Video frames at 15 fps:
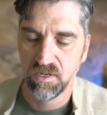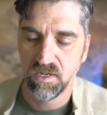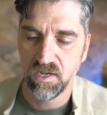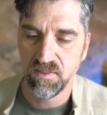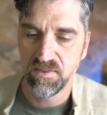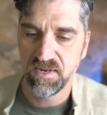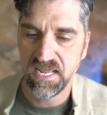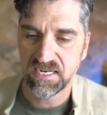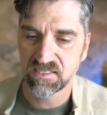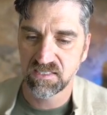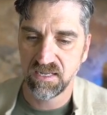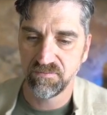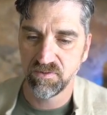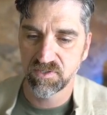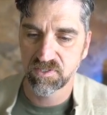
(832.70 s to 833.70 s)
And the next
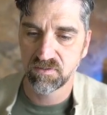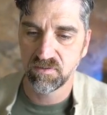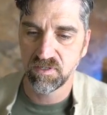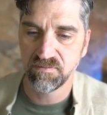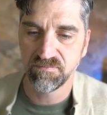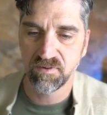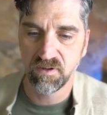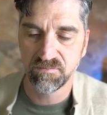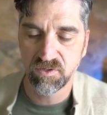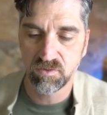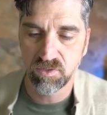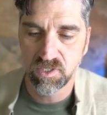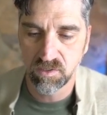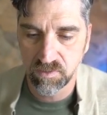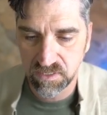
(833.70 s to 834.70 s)
level is going to involve you
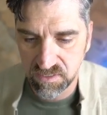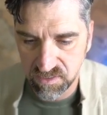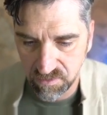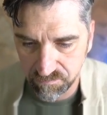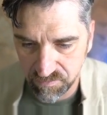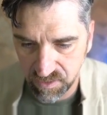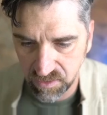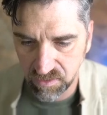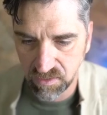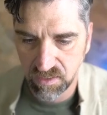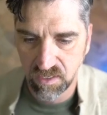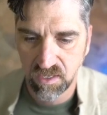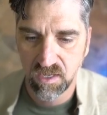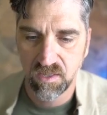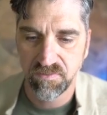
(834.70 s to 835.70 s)
doing something
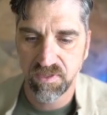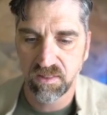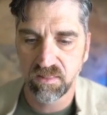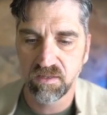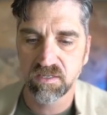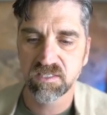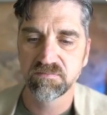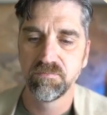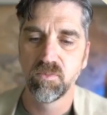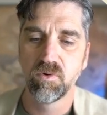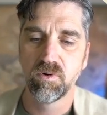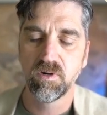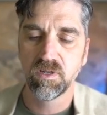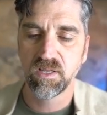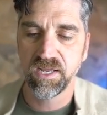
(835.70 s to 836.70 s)
that looks
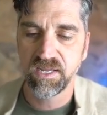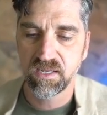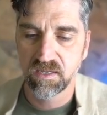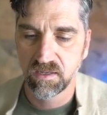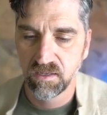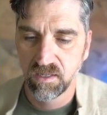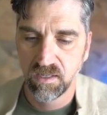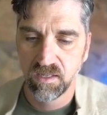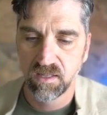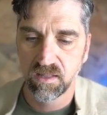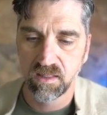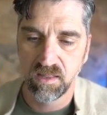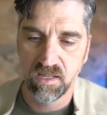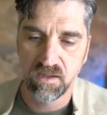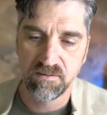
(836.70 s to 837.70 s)
more like
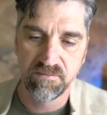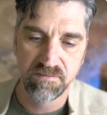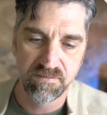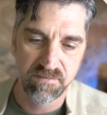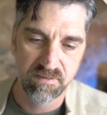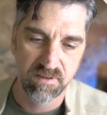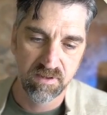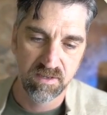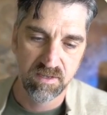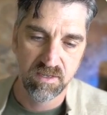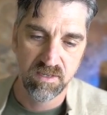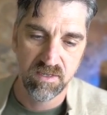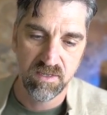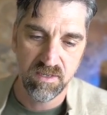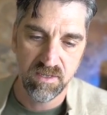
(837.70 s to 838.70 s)
love
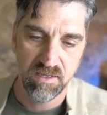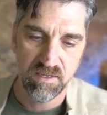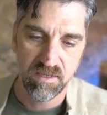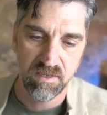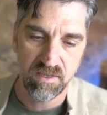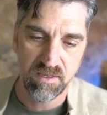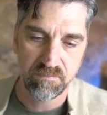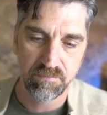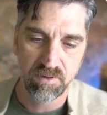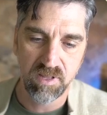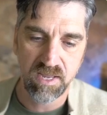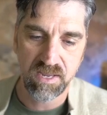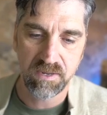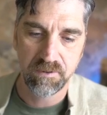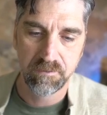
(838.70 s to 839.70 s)
and
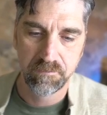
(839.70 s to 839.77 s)
play.